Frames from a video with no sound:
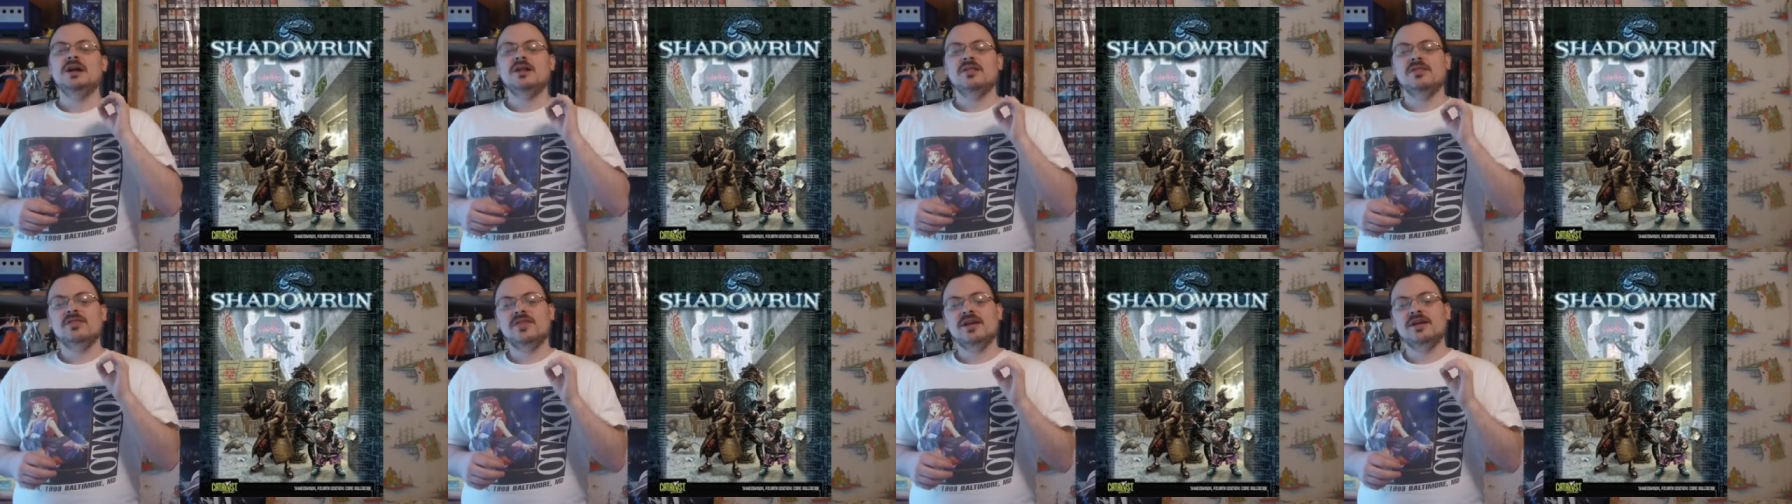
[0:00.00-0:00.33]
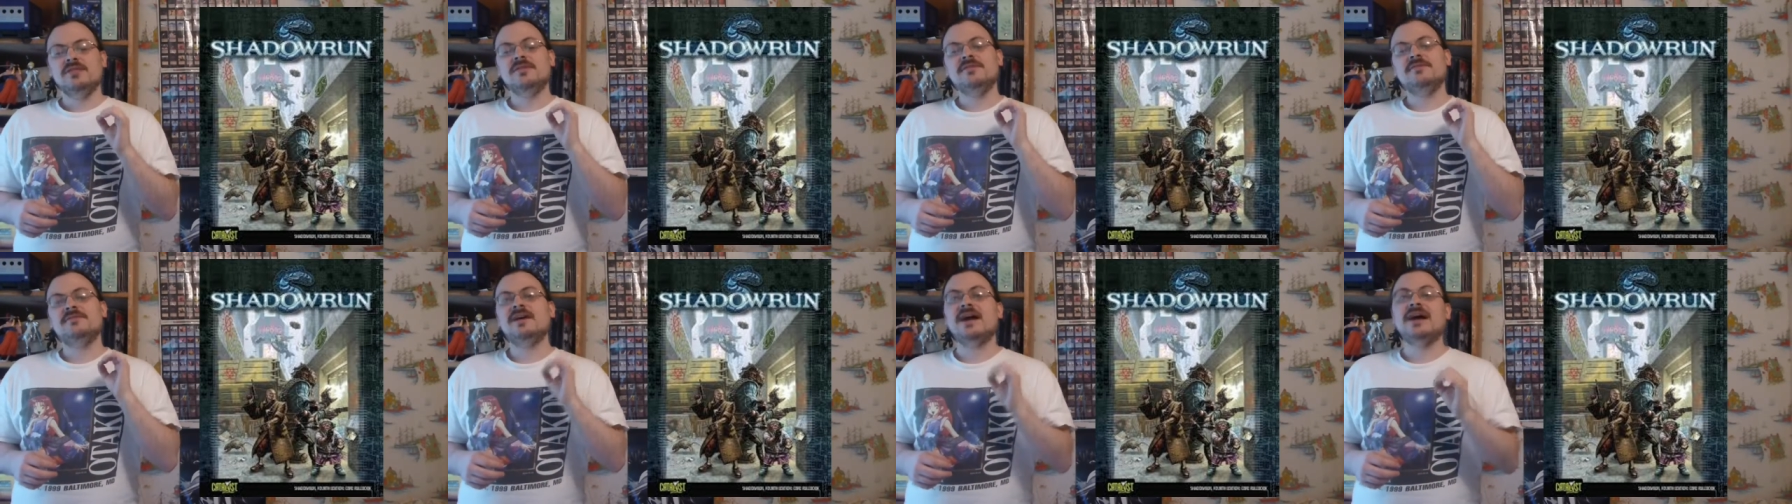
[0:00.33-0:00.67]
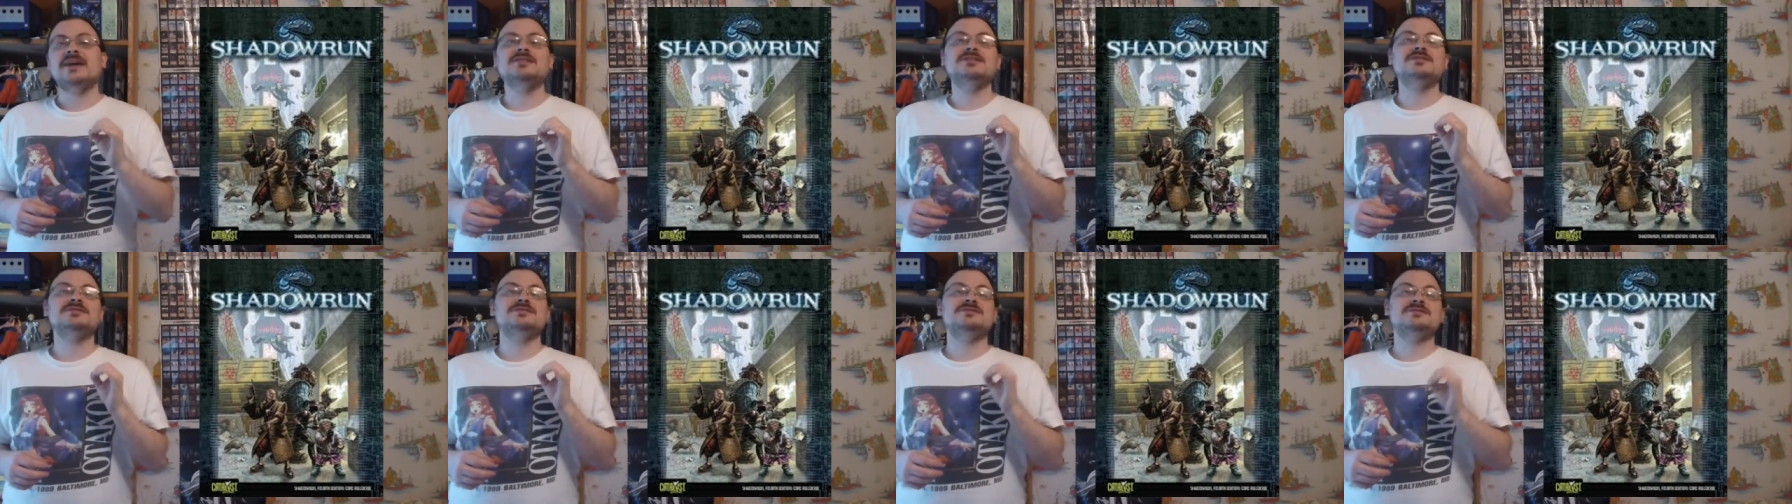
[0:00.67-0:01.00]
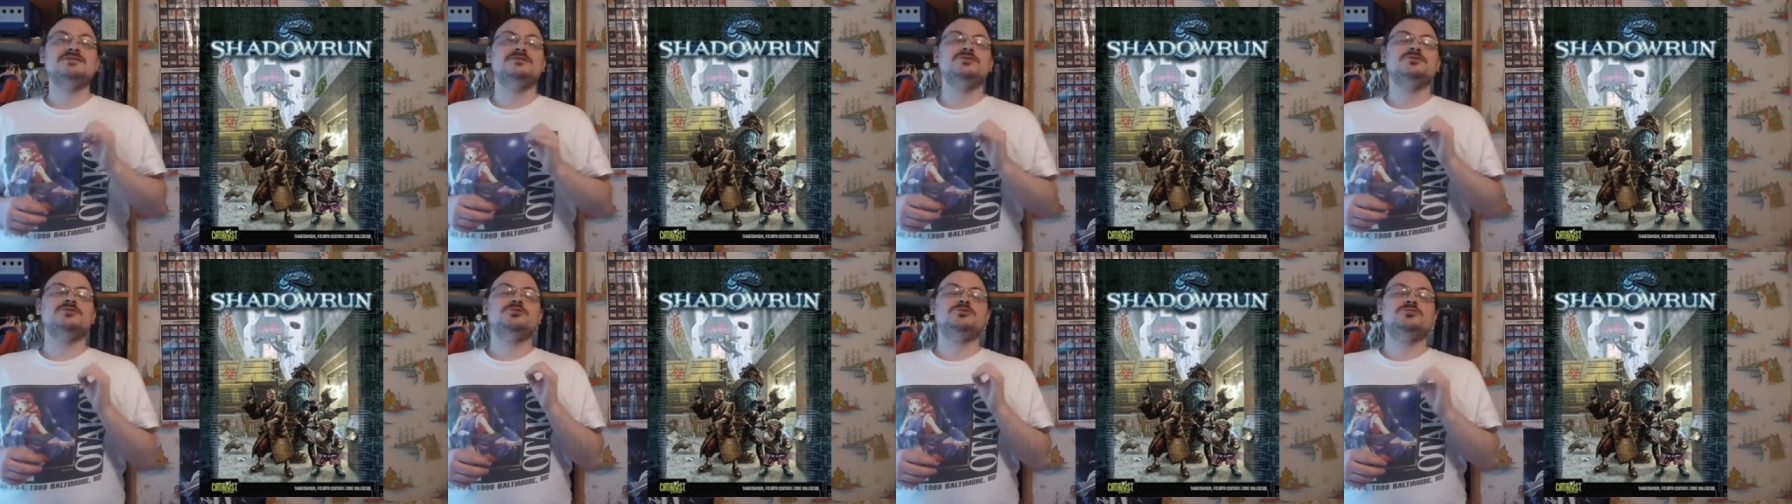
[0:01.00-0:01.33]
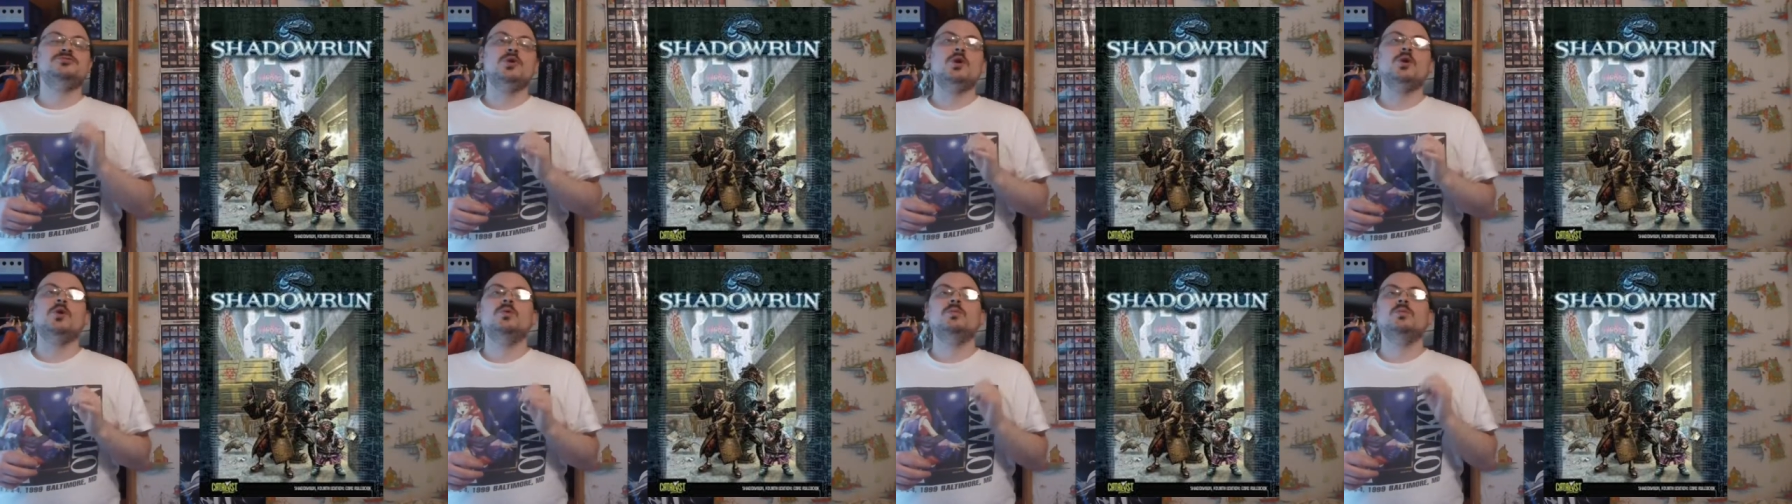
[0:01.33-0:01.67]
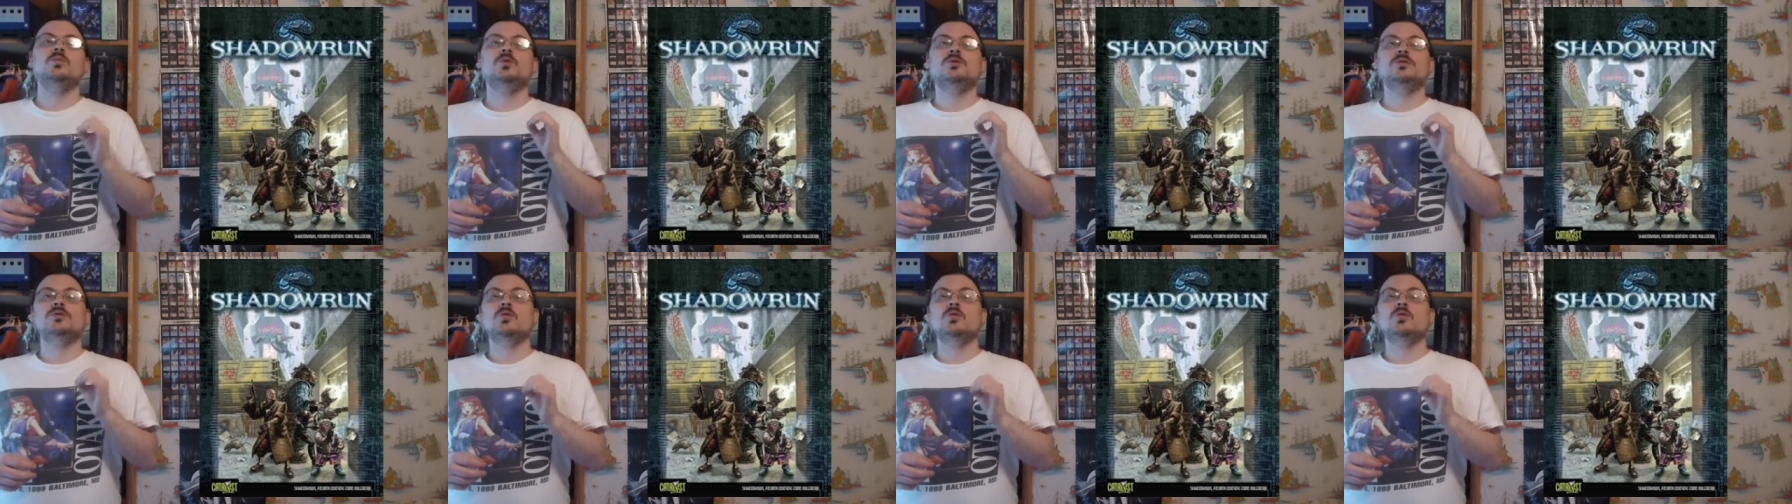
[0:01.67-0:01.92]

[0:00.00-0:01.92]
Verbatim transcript: then the fact is this drone will